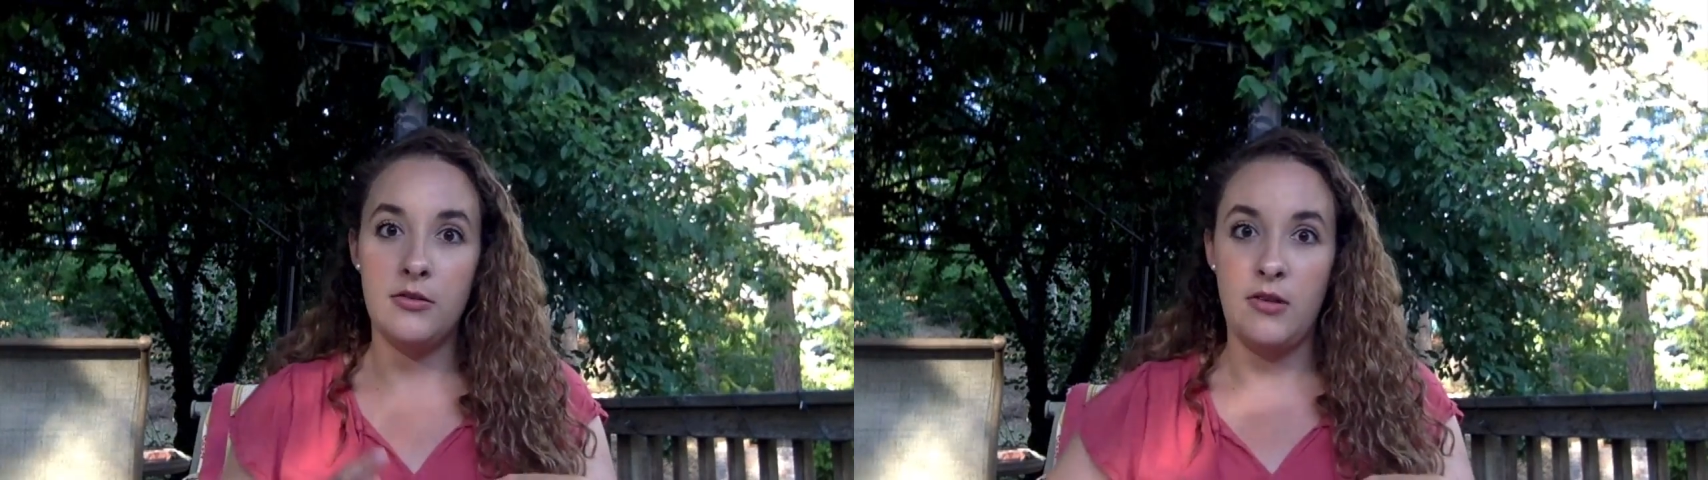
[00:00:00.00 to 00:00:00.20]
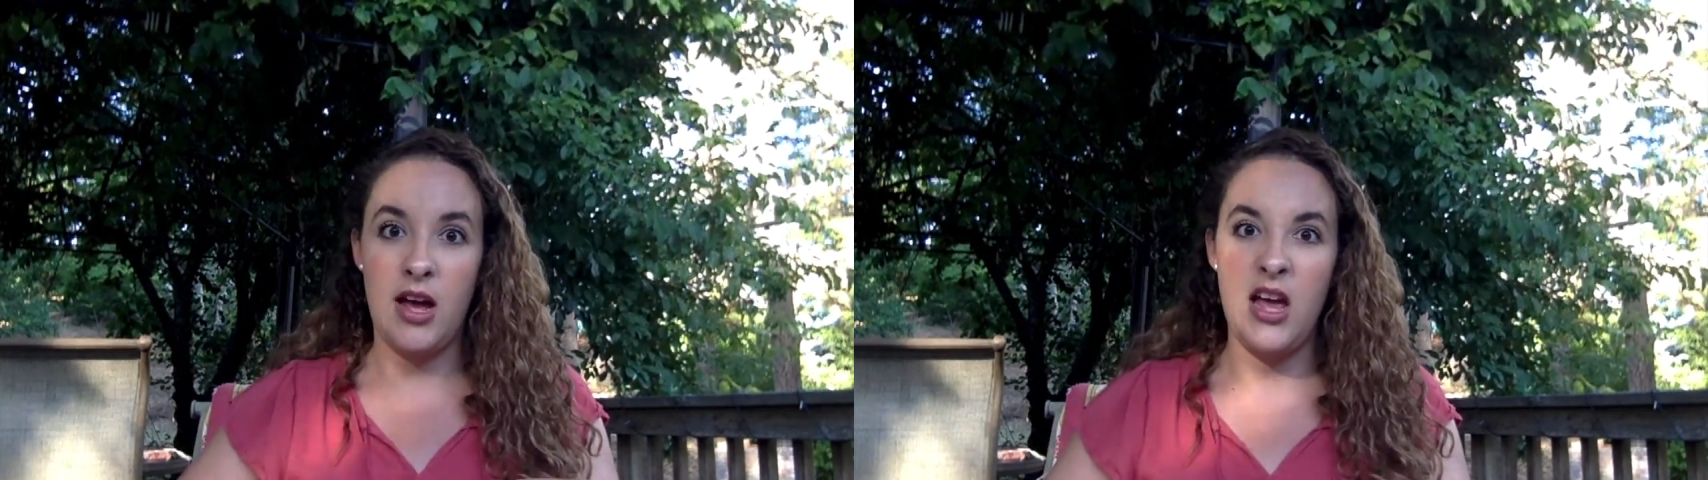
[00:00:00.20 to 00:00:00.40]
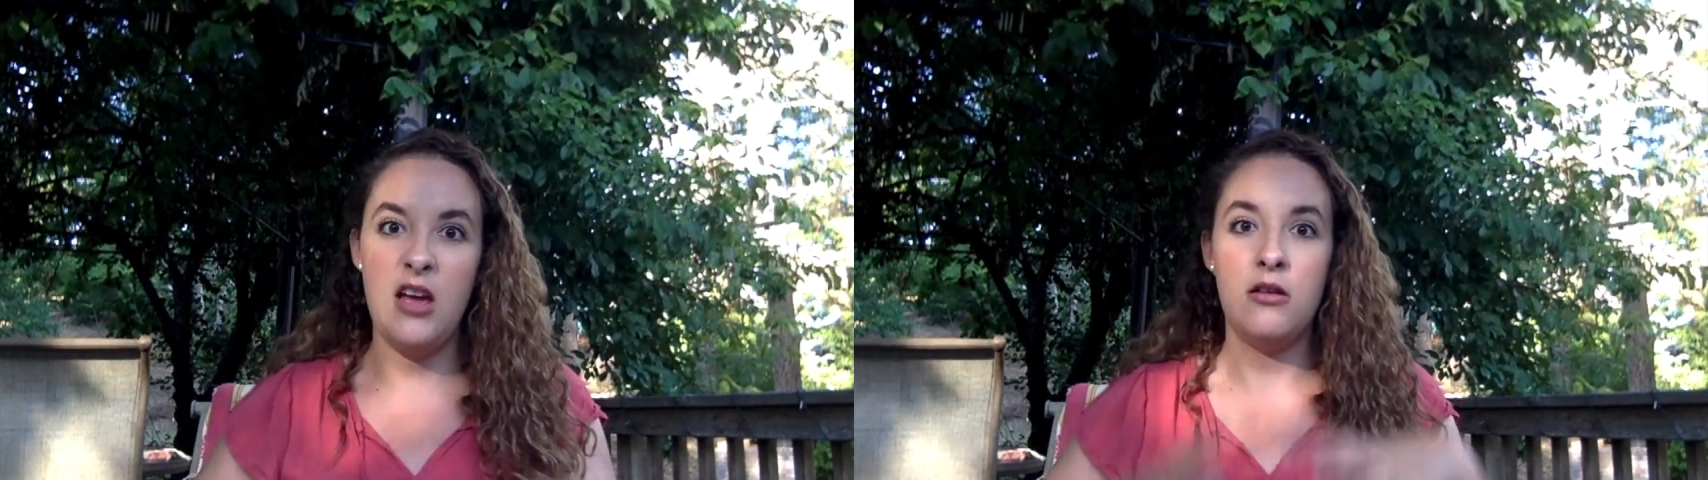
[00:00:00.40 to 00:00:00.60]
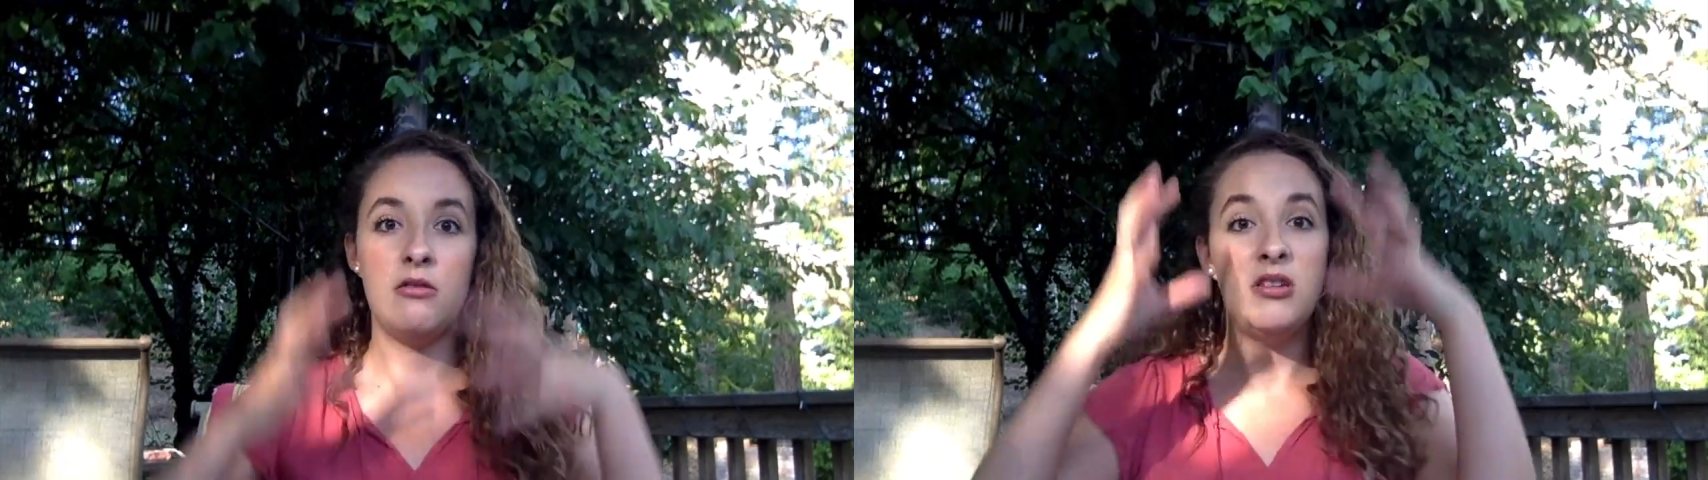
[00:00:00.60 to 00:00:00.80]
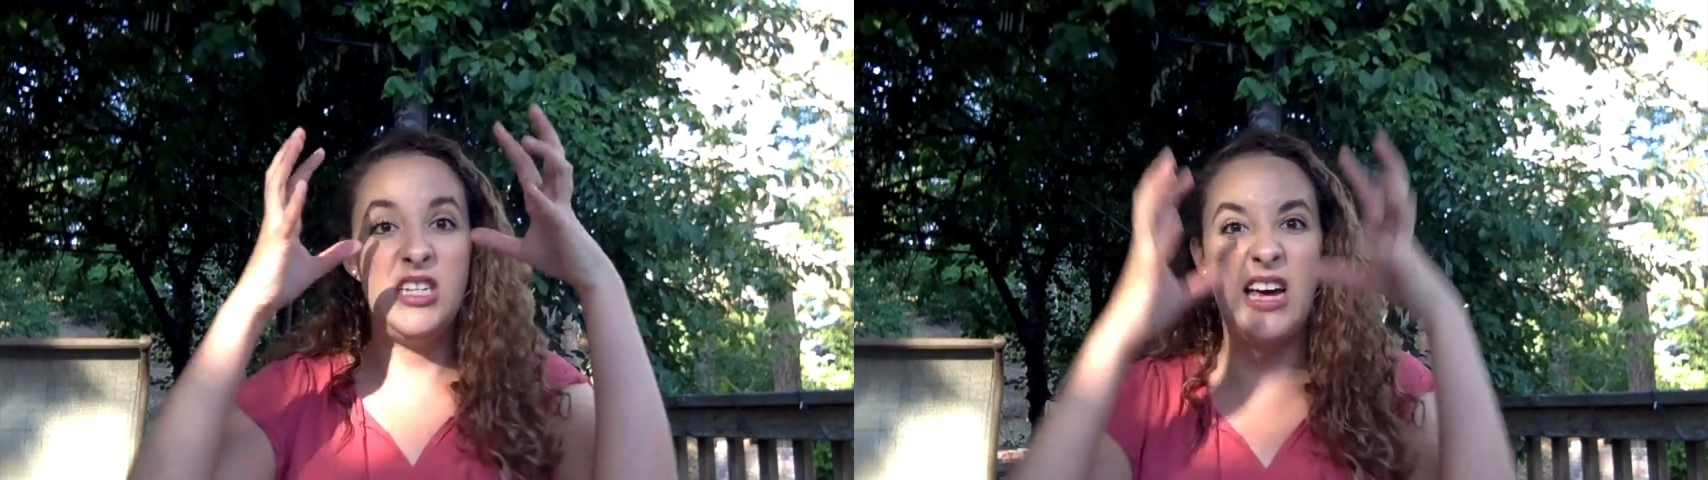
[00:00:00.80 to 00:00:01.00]
right,
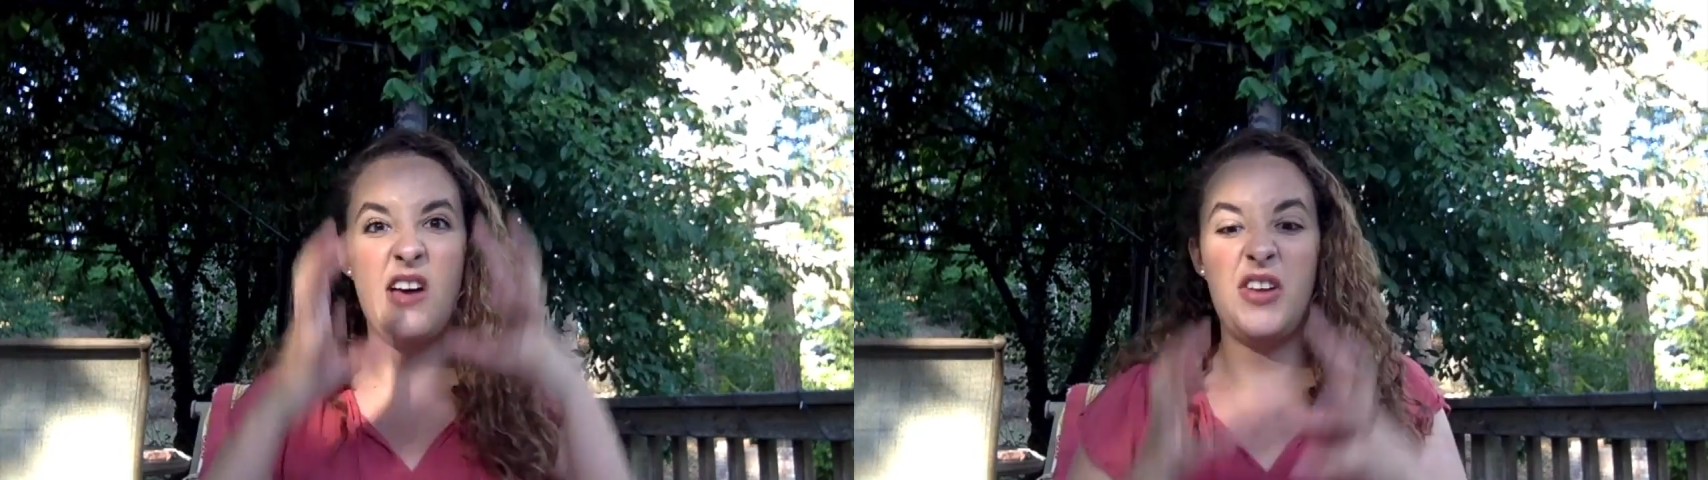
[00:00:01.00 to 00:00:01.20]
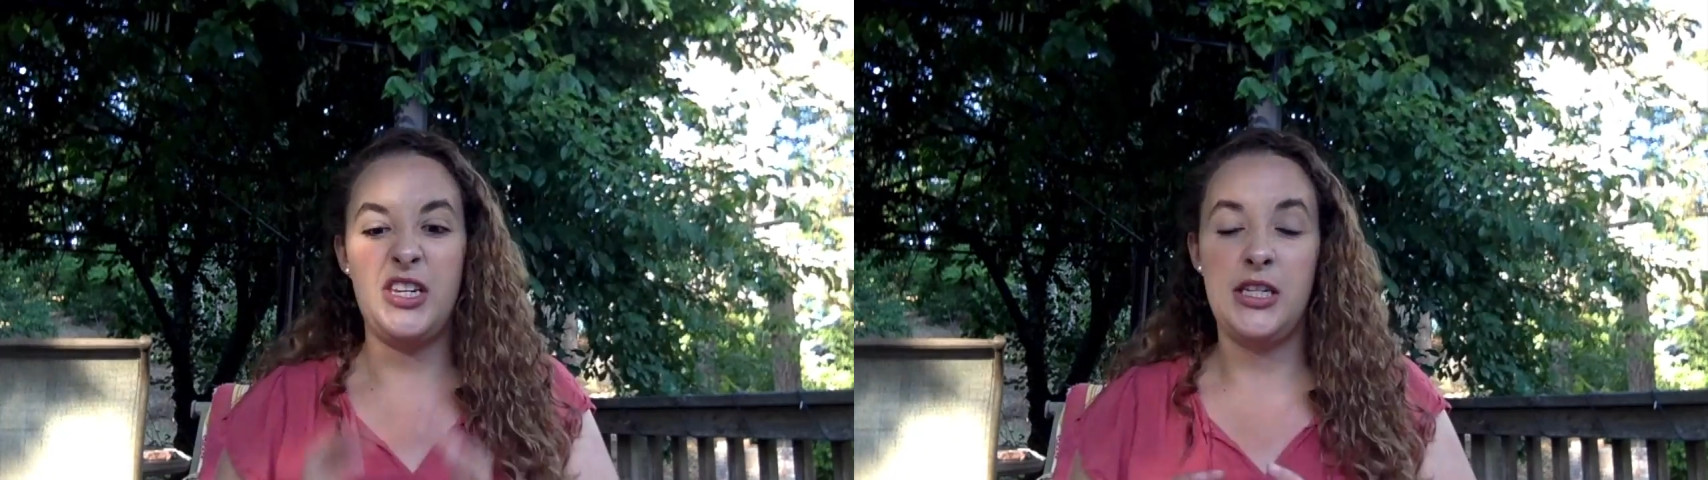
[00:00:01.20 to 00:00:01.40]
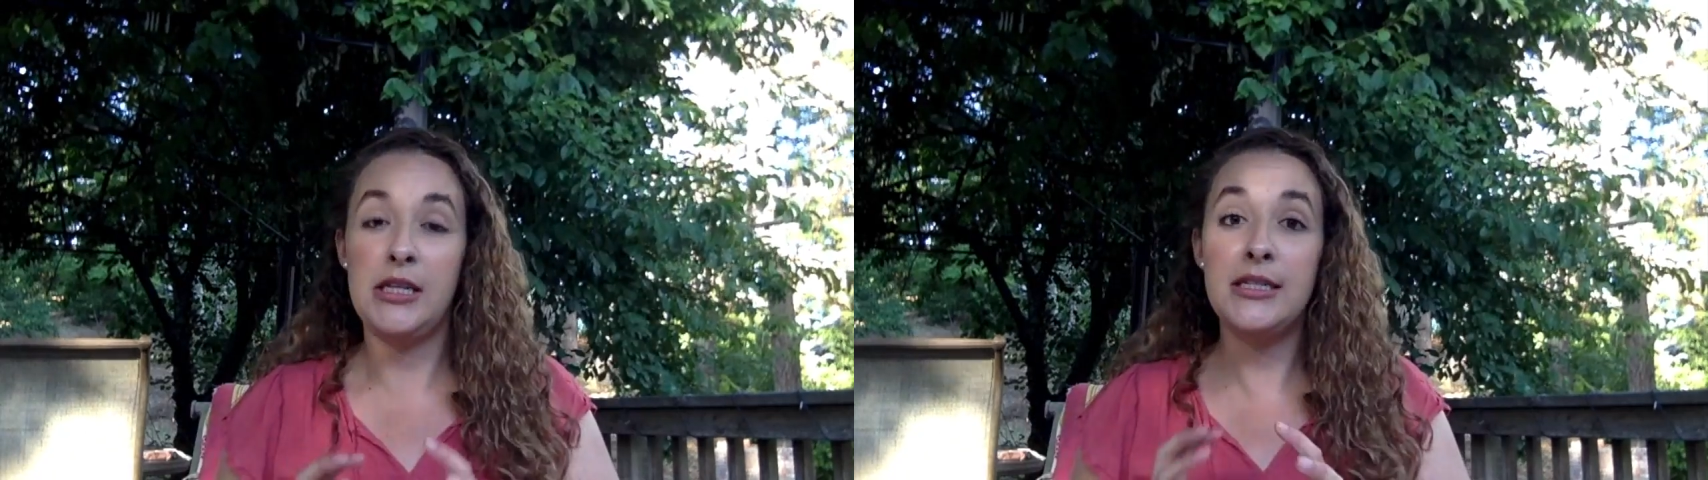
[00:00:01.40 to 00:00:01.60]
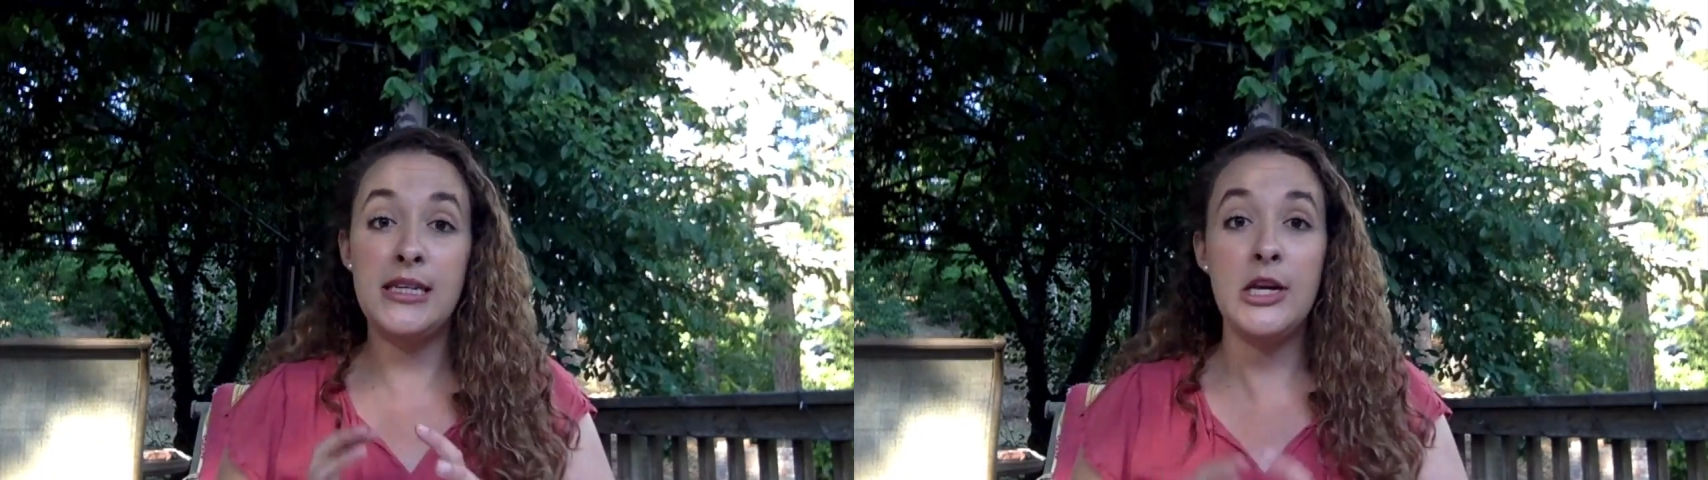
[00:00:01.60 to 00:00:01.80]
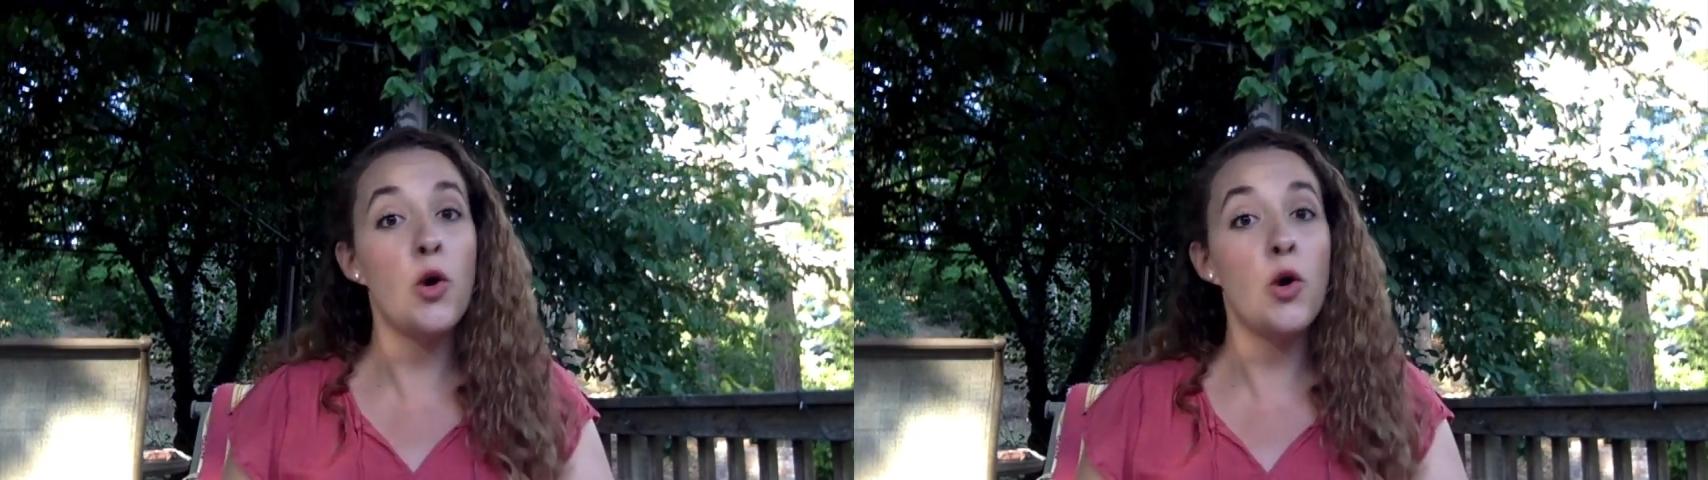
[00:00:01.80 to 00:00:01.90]
down into the sea.